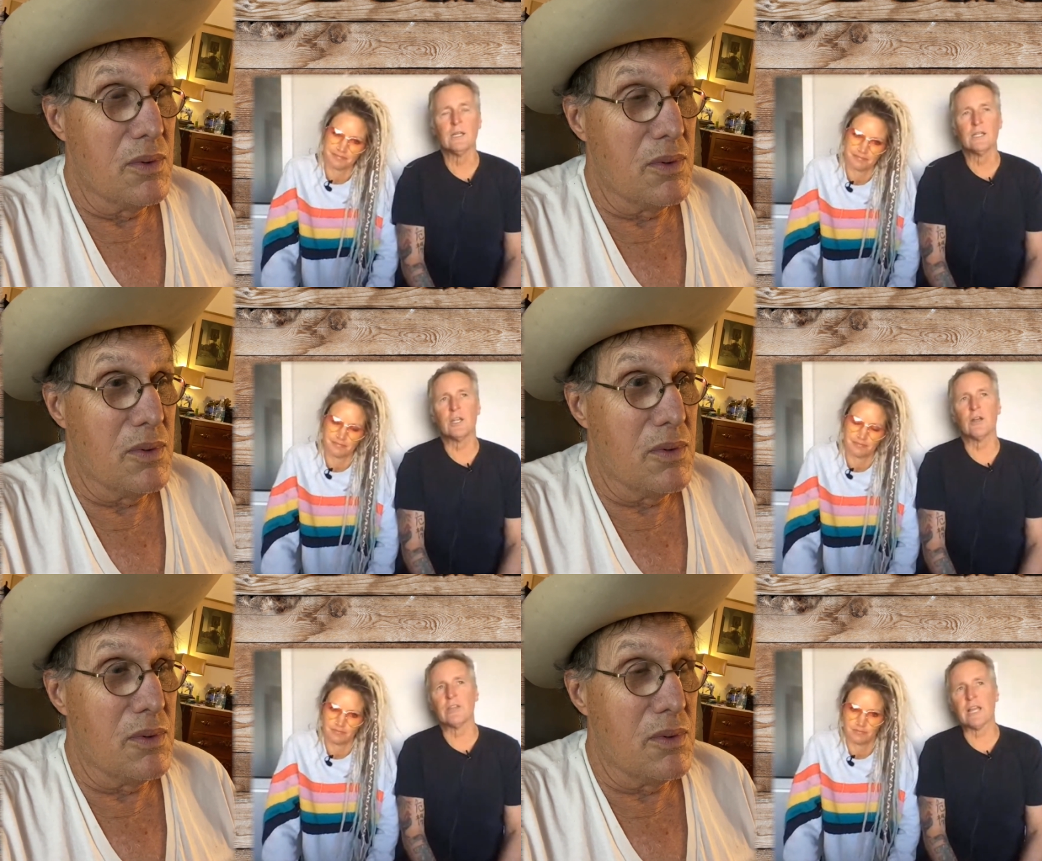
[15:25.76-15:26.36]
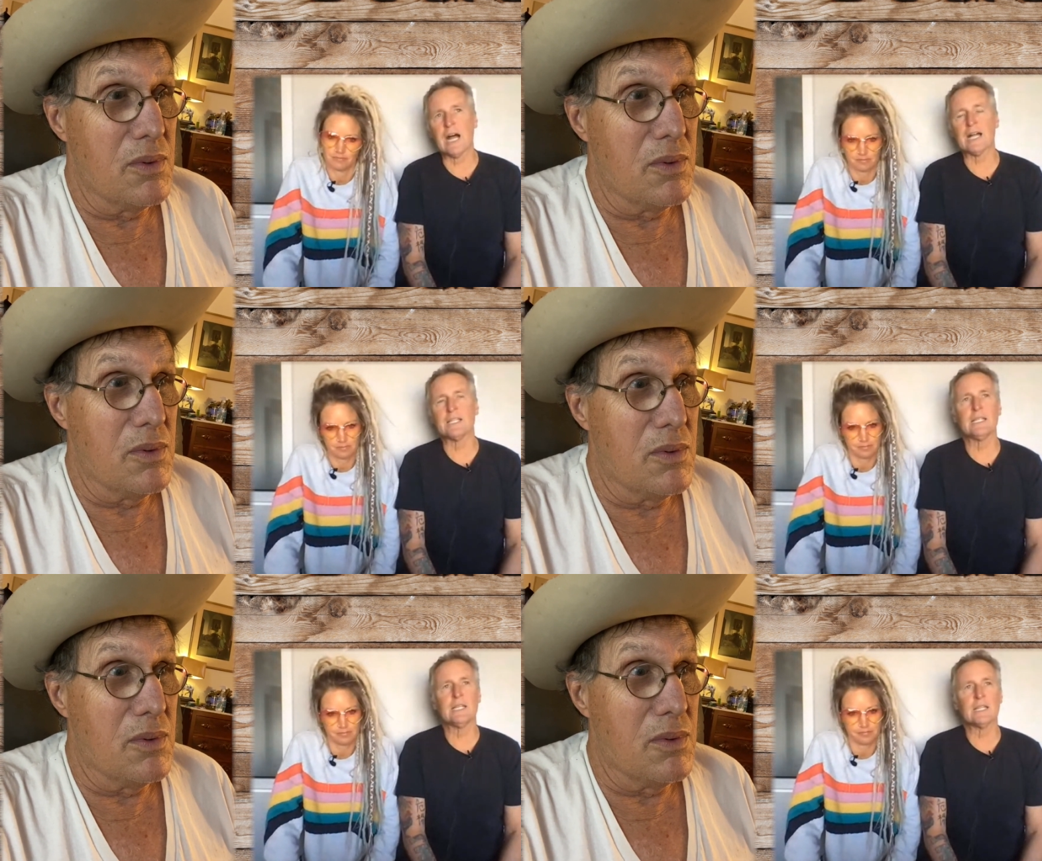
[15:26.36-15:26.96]
Speaker 1: you know, the
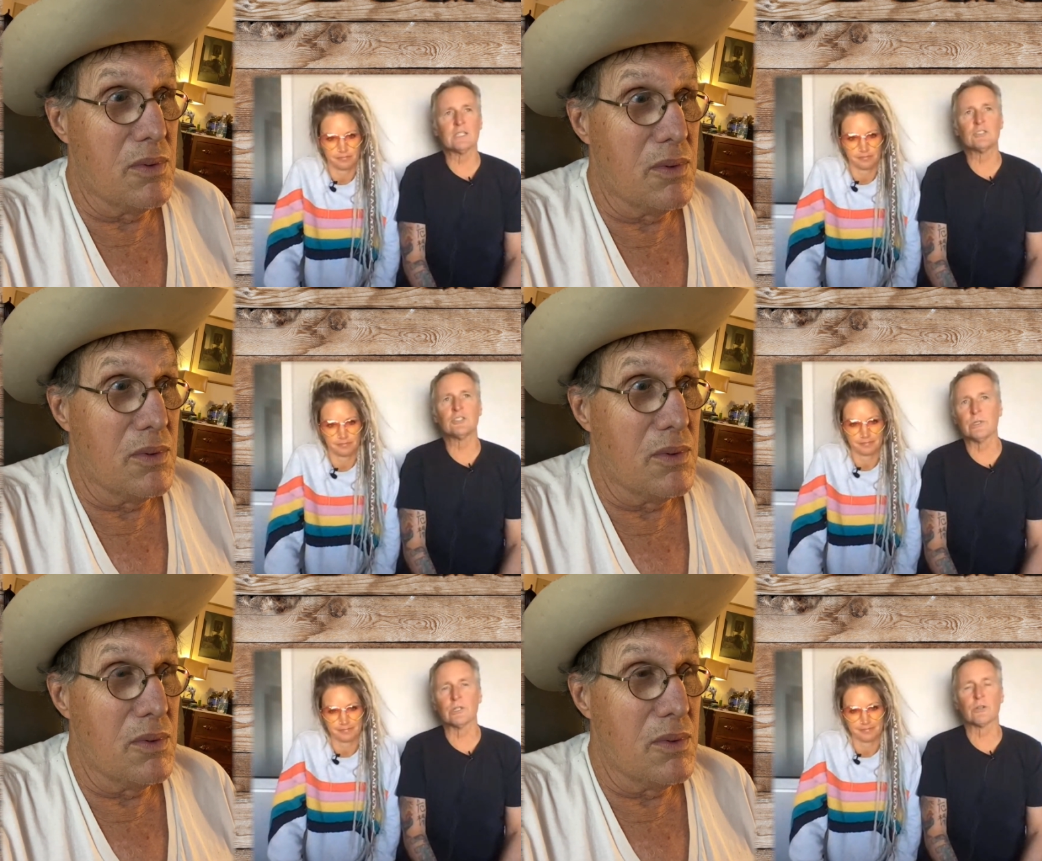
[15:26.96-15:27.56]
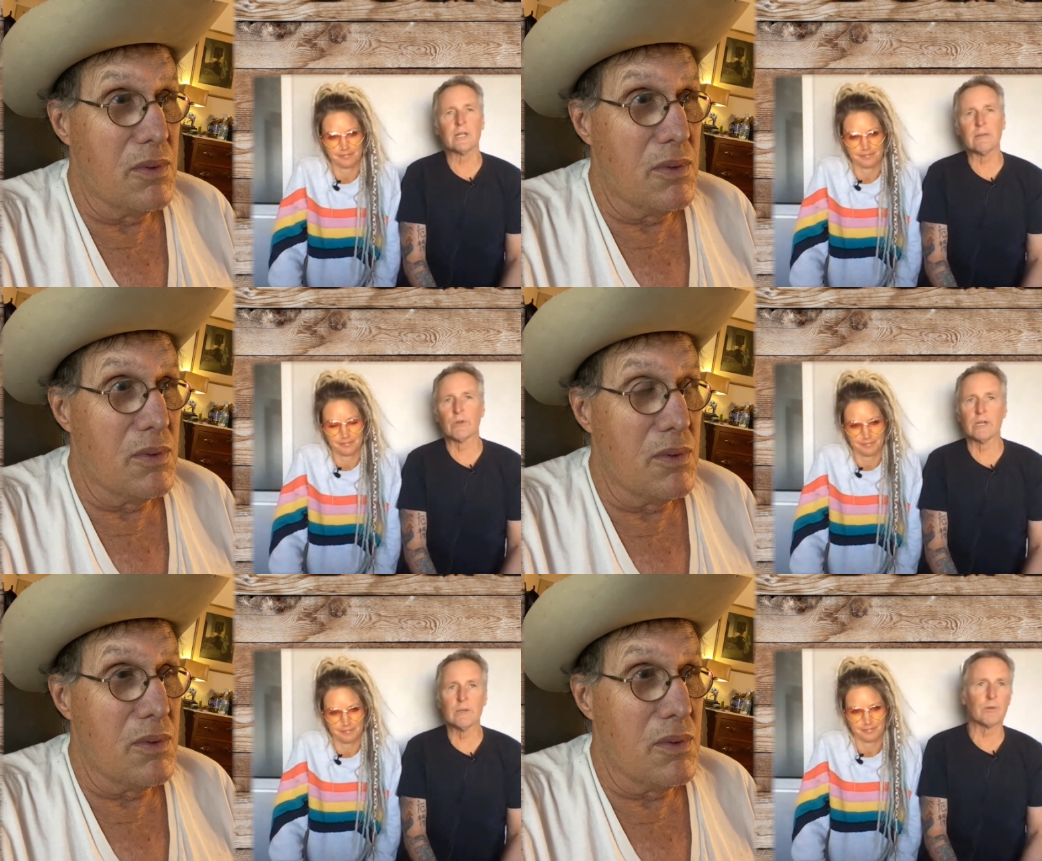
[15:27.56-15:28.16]
idea that you and the Green
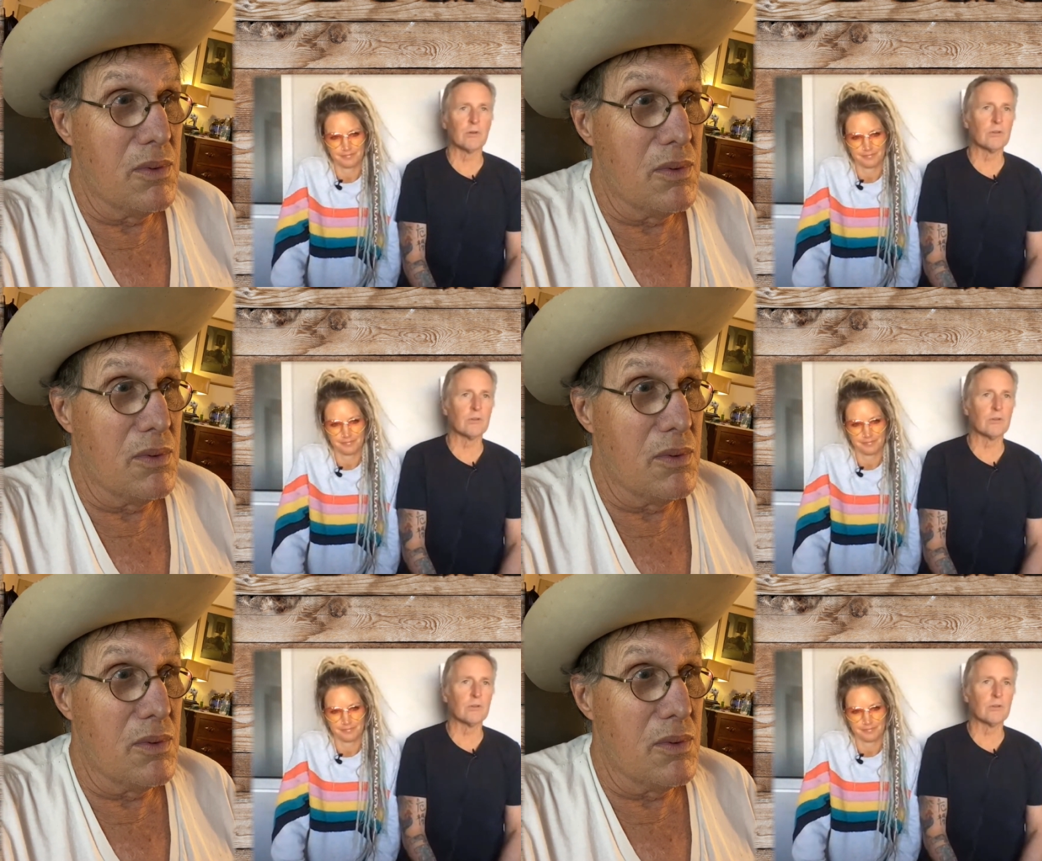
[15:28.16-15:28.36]
Reaper are